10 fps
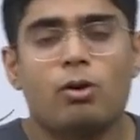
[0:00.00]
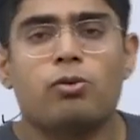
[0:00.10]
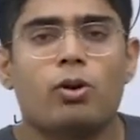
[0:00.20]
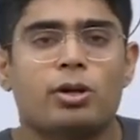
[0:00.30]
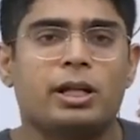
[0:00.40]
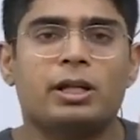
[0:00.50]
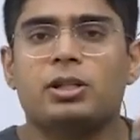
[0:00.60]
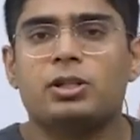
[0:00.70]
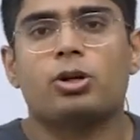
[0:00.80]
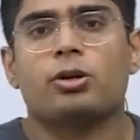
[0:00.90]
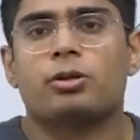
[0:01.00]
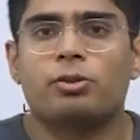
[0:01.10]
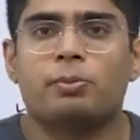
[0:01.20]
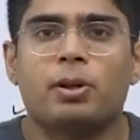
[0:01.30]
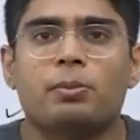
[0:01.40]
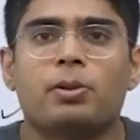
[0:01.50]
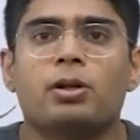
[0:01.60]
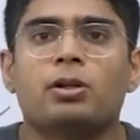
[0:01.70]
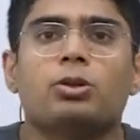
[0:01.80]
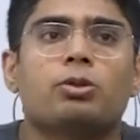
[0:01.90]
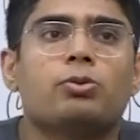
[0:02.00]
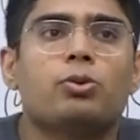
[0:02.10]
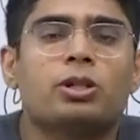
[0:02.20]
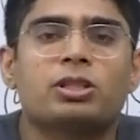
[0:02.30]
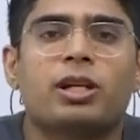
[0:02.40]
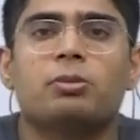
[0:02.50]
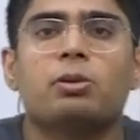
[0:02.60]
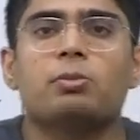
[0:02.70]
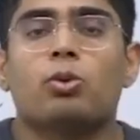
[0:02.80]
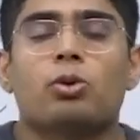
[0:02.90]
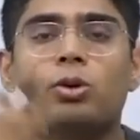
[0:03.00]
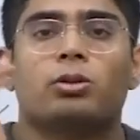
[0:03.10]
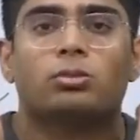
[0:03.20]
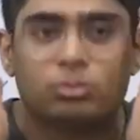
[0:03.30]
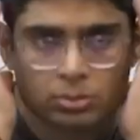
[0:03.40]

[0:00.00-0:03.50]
For Indian geography paper, your focus can be more on